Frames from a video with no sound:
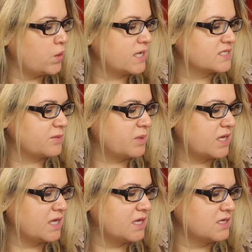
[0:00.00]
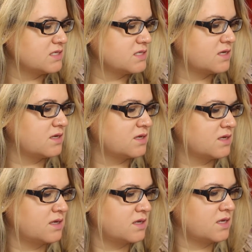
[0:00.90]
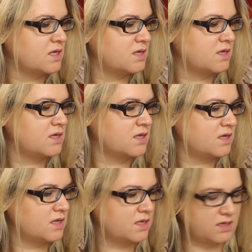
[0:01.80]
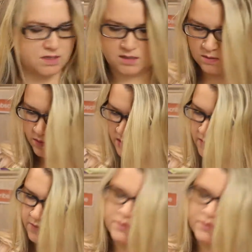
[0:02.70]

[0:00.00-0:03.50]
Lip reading: Next up is, where'd it go?